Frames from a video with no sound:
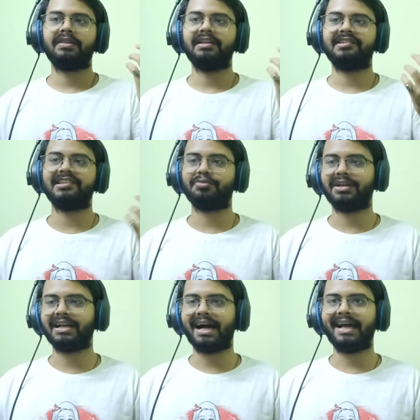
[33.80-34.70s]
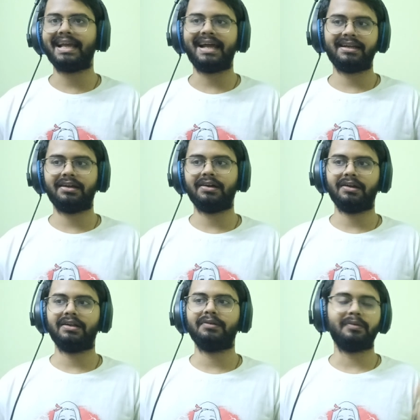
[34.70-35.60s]
there's this one guy and a
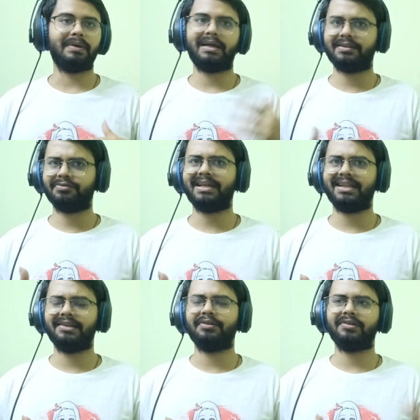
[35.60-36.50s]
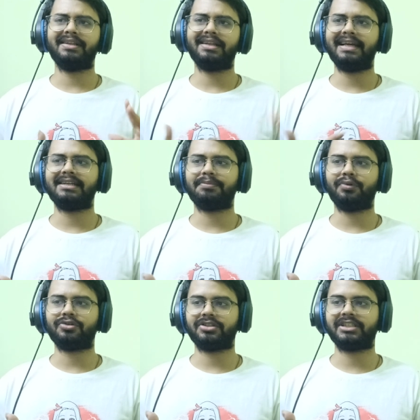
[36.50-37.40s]
girl as well, you know, in the later
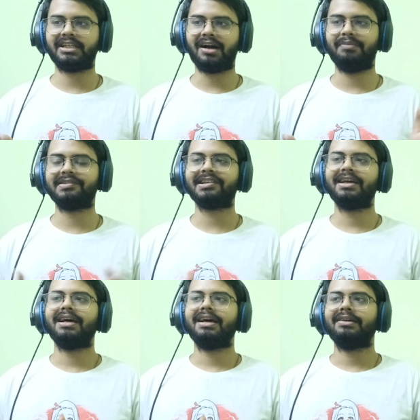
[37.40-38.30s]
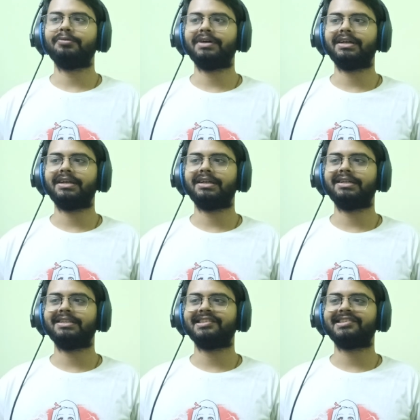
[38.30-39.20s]
portion she comes,
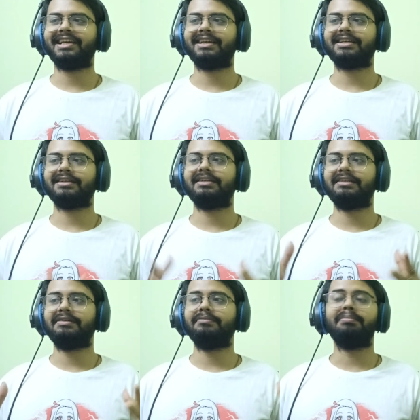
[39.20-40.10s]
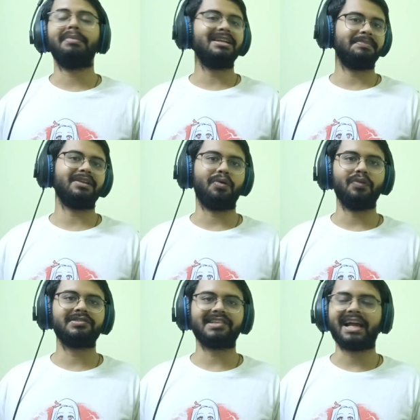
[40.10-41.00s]
where there's like multiple
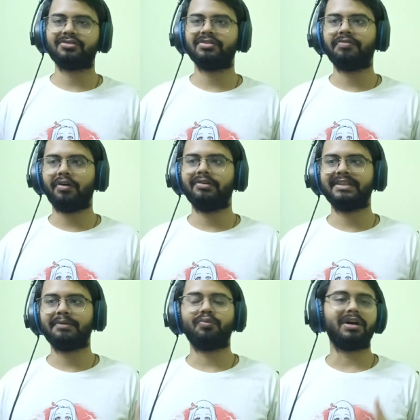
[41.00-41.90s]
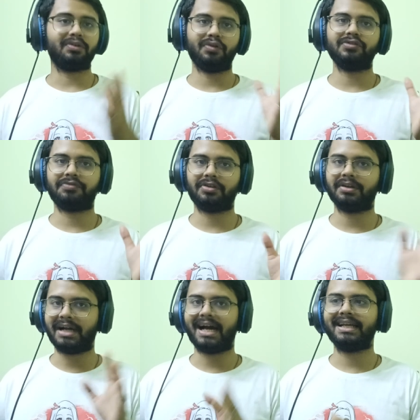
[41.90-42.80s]
ghosts actually following them, one ghost for
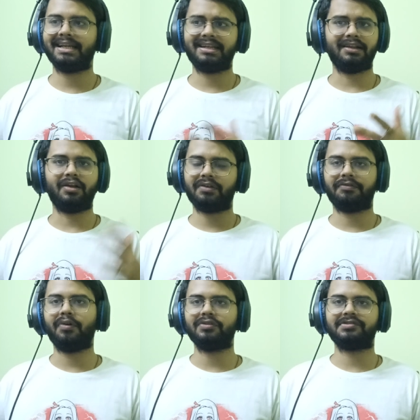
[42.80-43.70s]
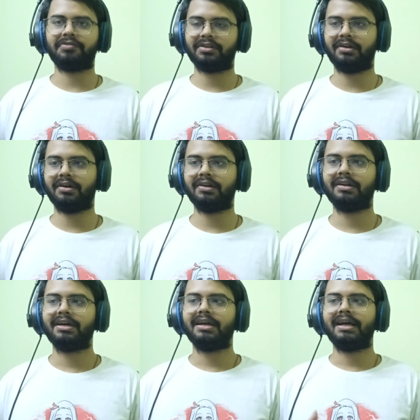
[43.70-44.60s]
the guy and a lot of ghosts for the girl.
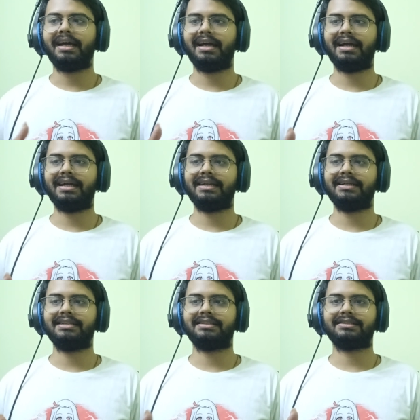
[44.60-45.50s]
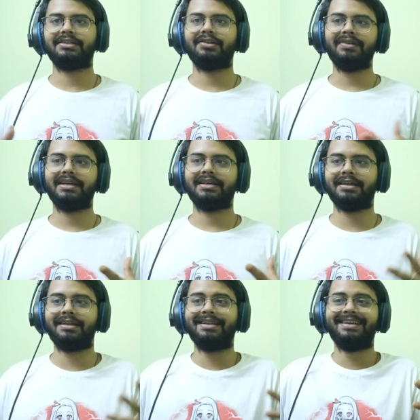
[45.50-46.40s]
And you know,
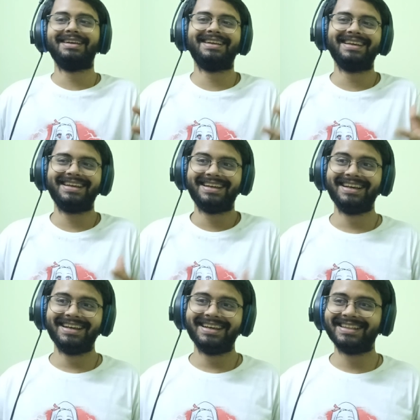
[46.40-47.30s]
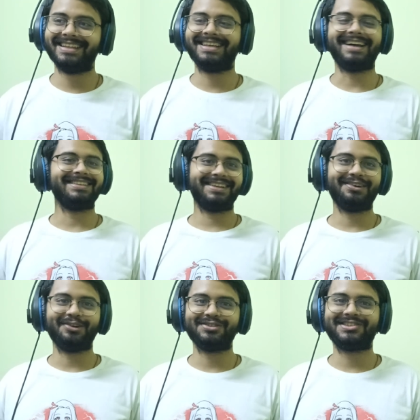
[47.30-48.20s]
like the
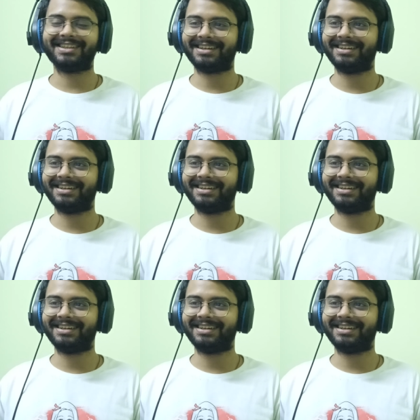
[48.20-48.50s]
yandere ghost